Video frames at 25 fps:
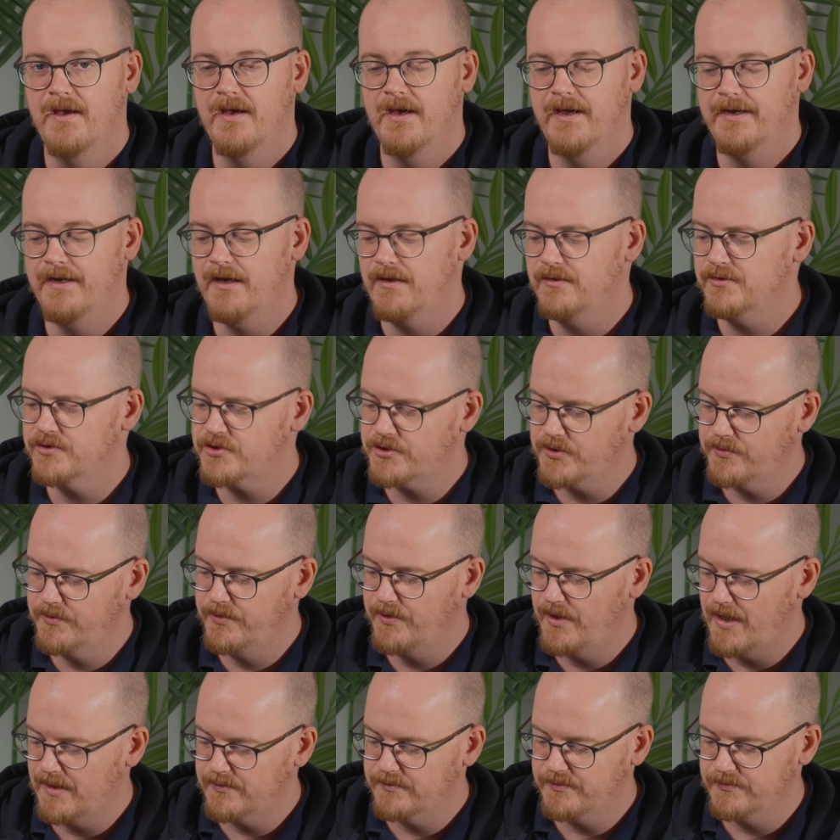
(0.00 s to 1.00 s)
And I'll show
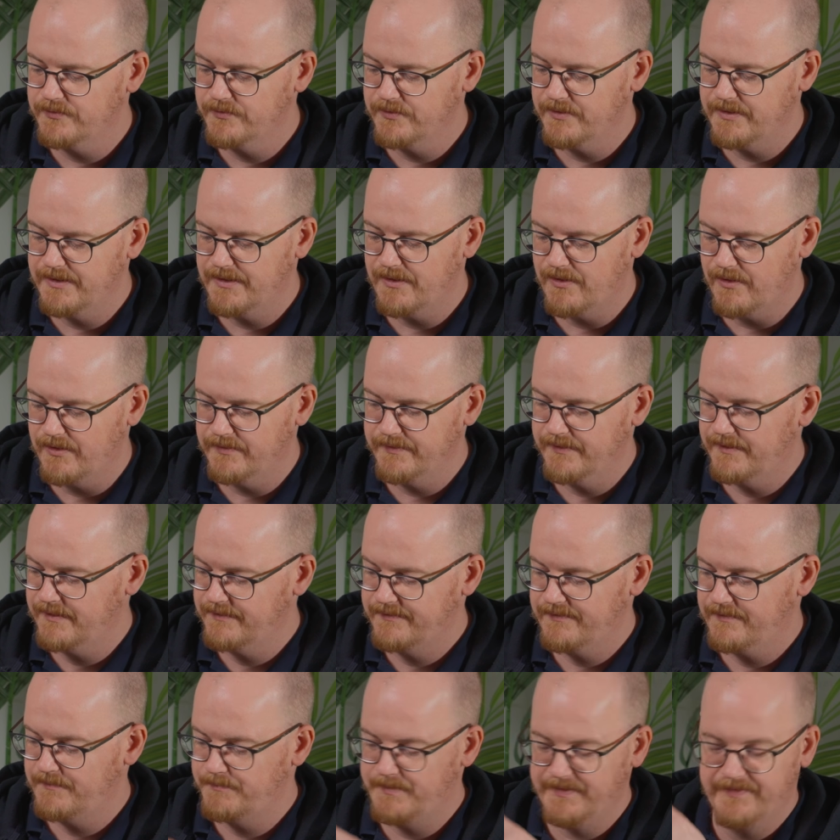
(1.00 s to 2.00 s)
you how to do it on
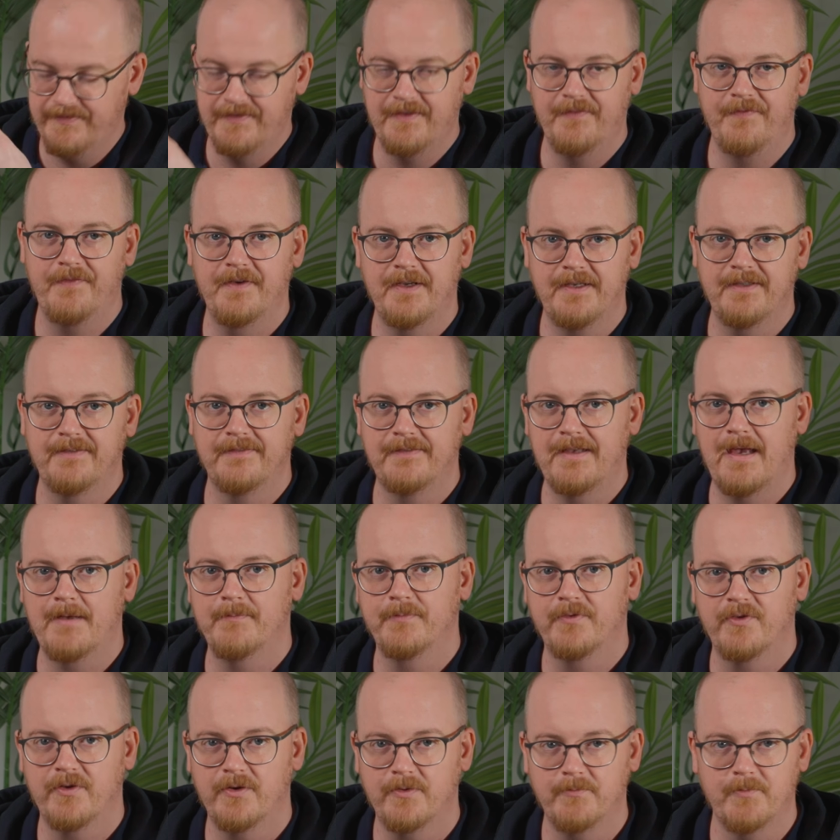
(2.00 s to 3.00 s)
this specific
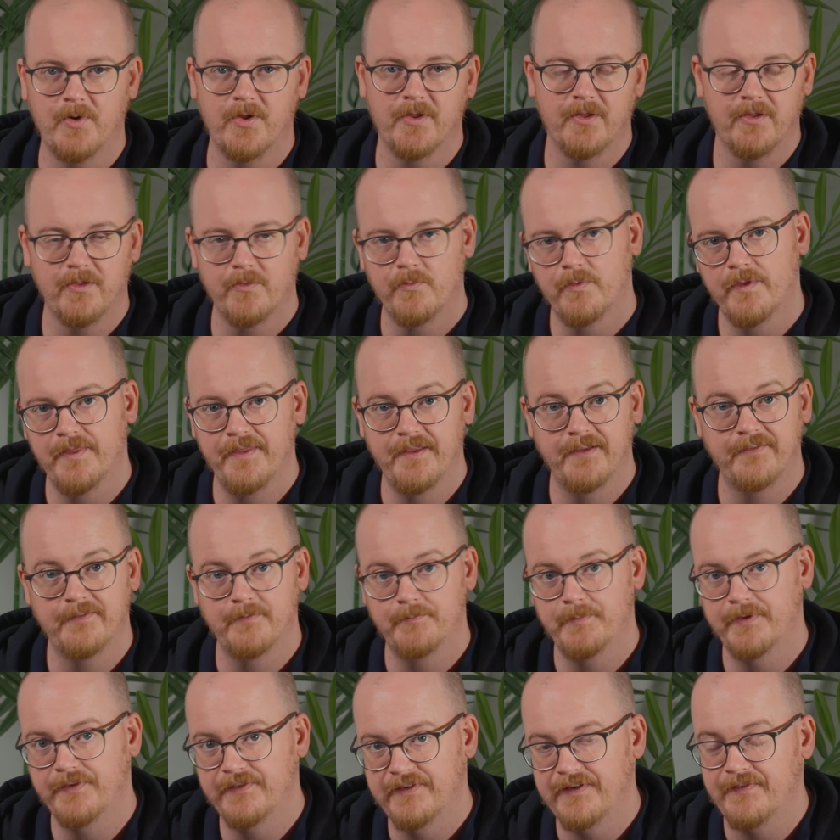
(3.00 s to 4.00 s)
Samsung model with this
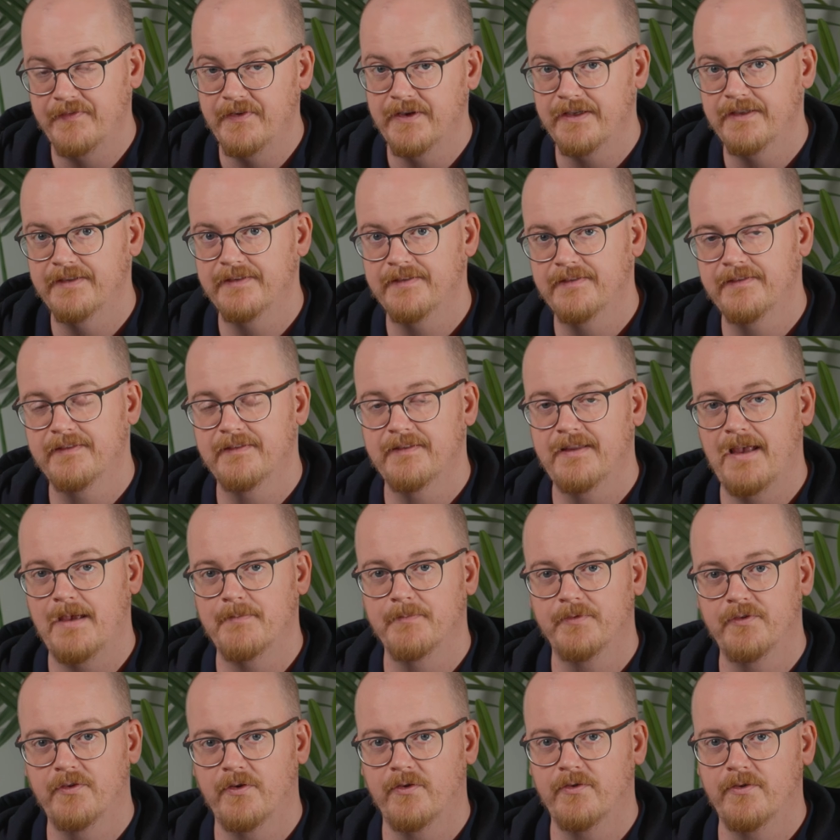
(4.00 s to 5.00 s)
specific
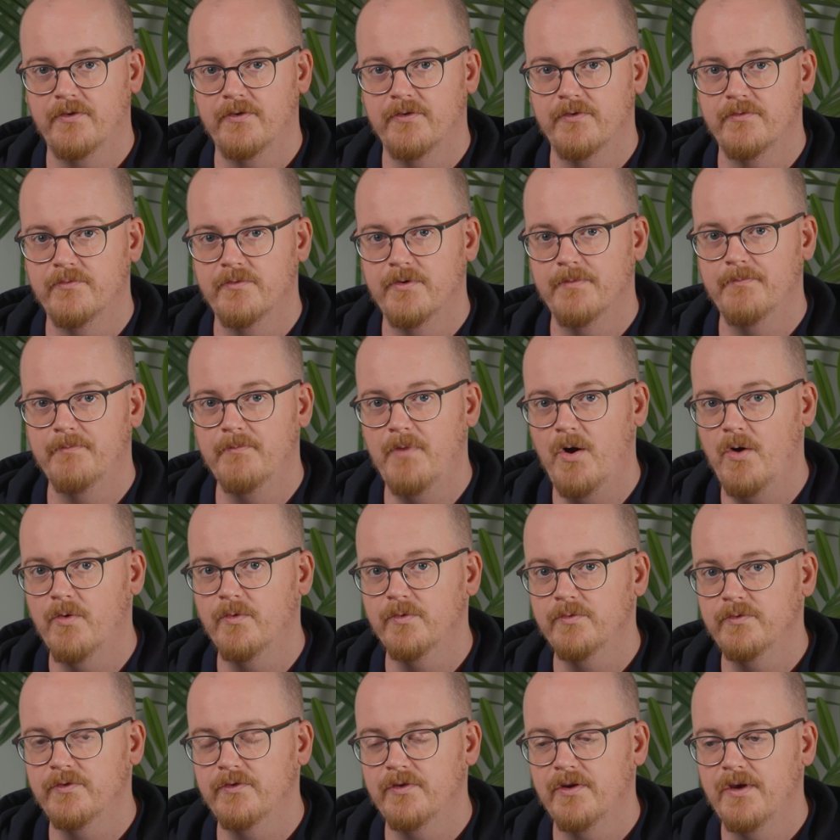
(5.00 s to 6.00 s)
Samsung
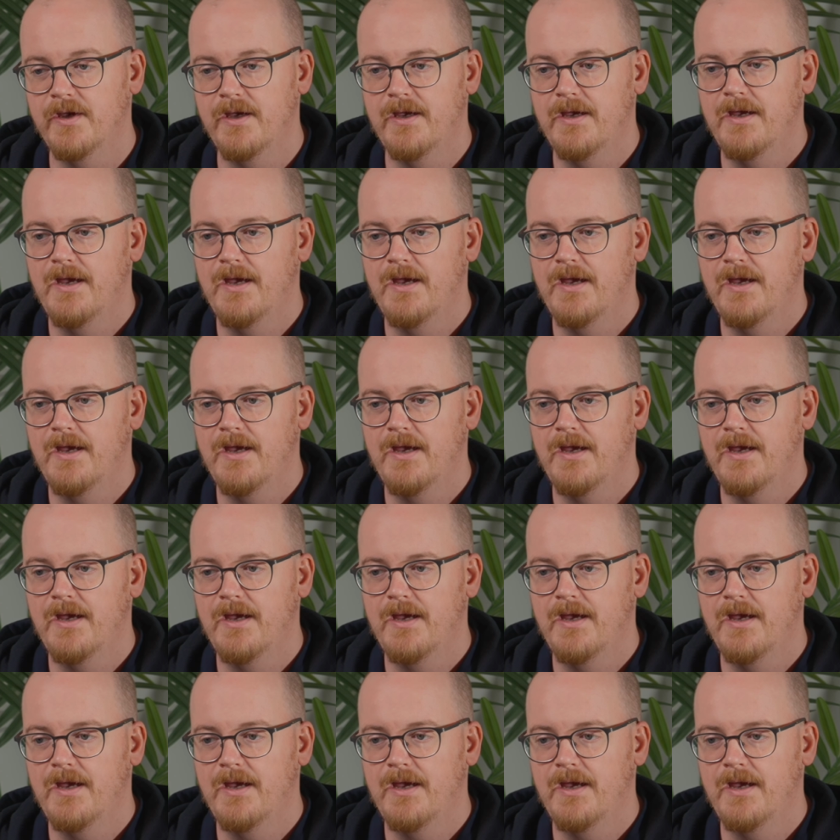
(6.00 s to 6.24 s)
remote.